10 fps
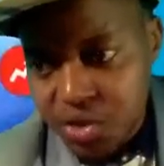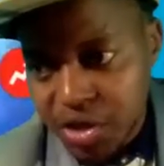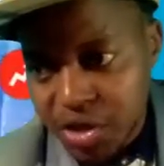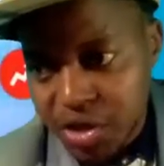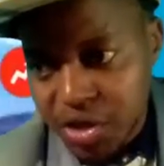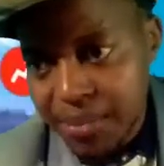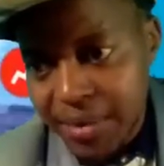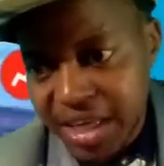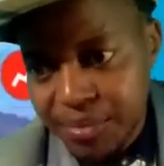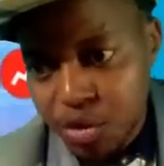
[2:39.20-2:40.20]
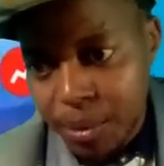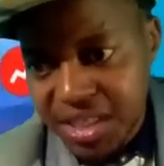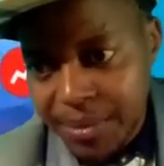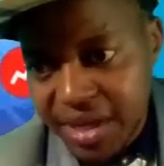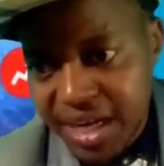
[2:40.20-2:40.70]
So keep them coming. Keep the
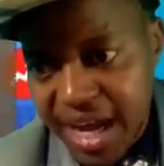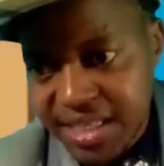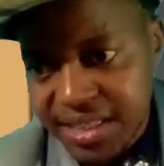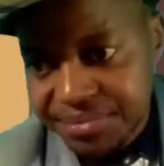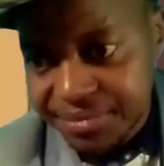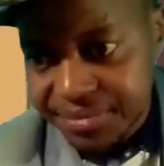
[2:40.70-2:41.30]
comments coming, guys.